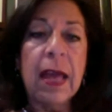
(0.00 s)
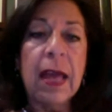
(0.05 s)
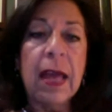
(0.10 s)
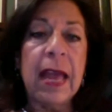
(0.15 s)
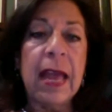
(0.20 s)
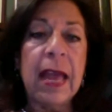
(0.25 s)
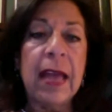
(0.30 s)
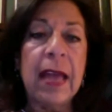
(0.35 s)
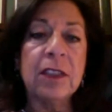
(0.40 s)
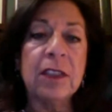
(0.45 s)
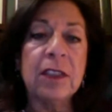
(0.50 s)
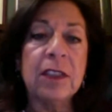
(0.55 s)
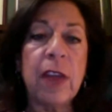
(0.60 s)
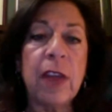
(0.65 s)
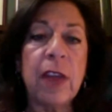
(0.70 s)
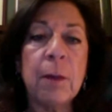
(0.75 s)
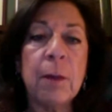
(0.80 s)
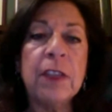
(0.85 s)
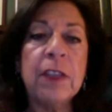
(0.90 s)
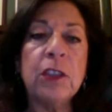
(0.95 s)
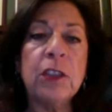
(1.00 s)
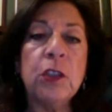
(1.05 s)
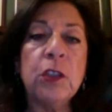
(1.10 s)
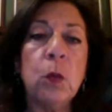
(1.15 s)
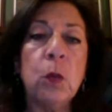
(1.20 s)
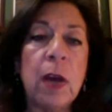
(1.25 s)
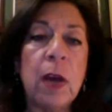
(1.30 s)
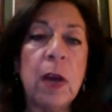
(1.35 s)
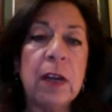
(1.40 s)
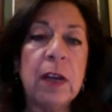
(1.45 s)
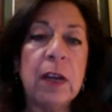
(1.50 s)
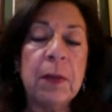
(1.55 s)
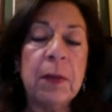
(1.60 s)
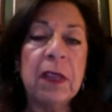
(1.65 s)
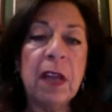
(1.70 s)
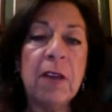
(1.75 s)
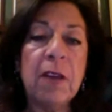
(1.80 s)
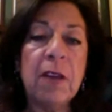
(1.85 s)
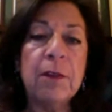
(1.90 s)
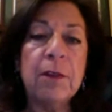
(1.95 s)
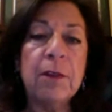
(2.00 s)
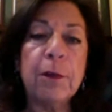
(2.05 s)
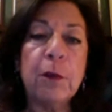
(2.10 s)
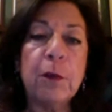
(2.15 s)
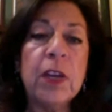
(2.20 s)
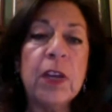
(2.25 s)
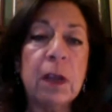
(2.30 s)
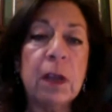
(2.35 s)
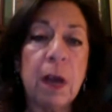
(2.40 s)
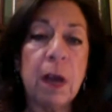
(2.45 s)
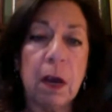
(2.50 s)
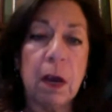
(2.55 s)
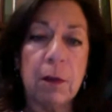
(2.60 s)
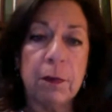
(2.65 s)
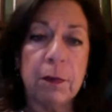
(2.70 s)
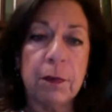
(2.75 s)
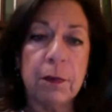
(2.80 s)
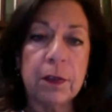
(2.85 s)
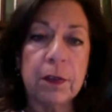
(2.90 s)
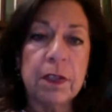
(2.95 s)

And so that means you want to be left free enough